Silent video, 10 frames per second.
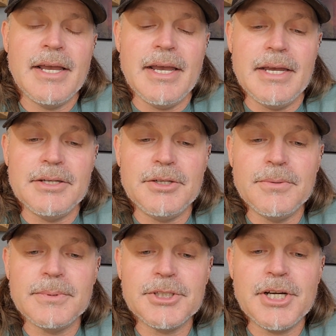and
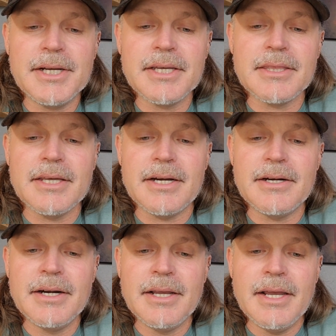you will check it
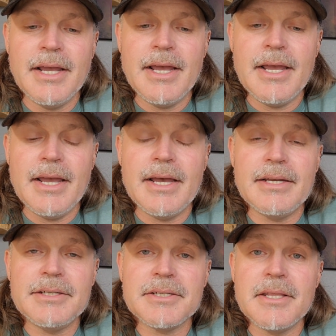there,
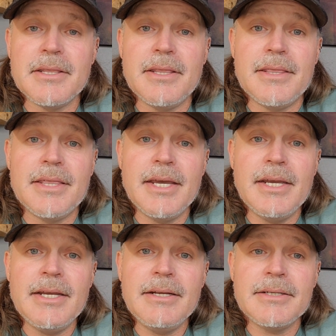and
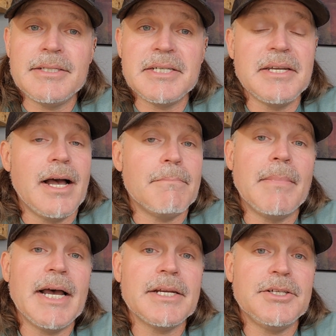they did not
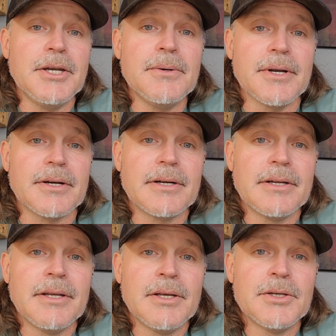mind yogurt.
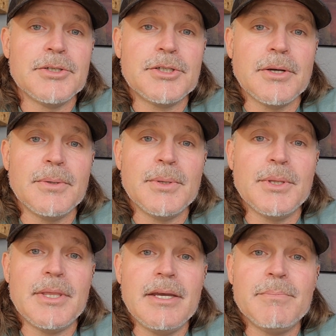So
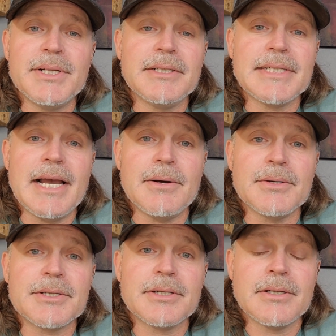they built
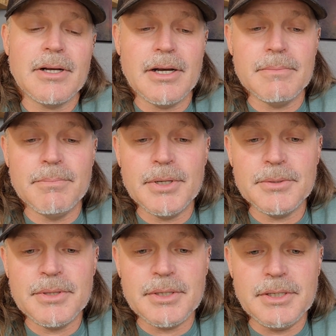out on
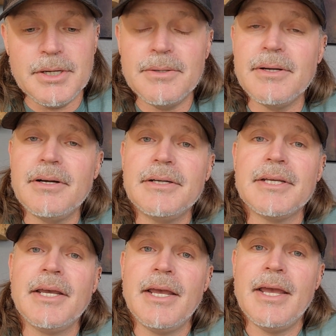both the
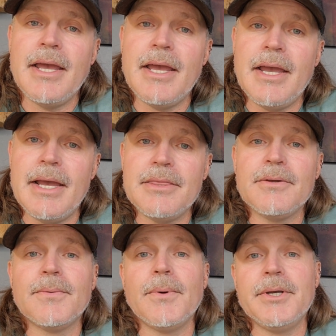yogurt and
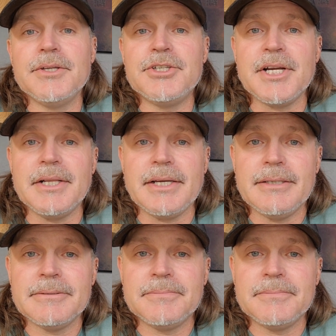the royal jelly.